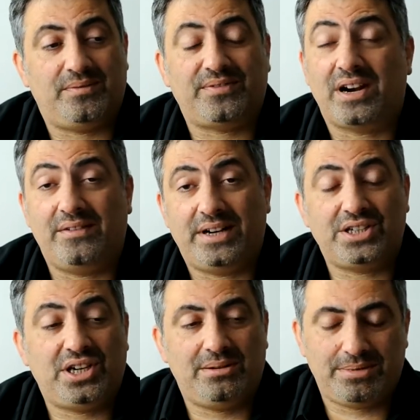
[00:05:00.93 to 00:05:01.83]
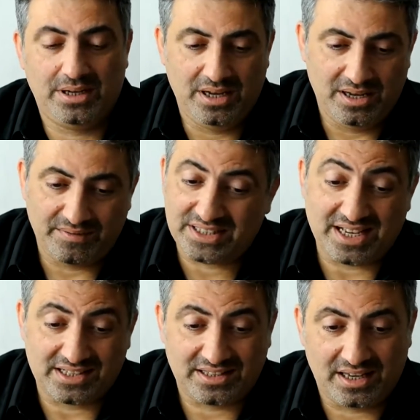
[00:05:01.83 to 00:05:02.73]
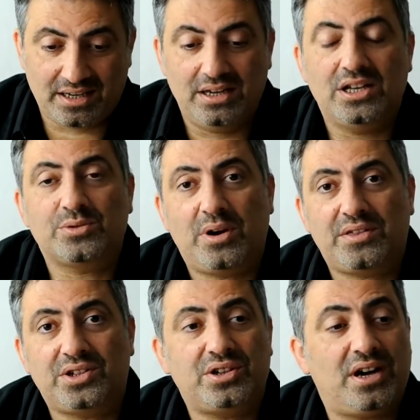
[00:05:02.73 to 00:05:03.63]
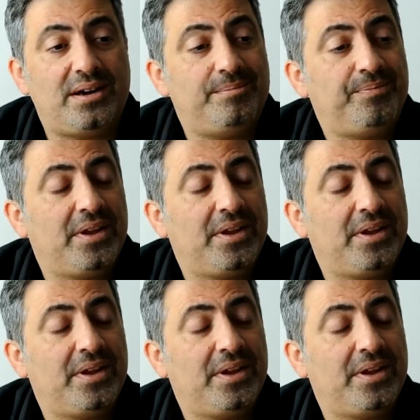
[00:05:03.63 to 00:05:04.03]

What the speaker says: very, very cheap, fantastic. It's worth a try.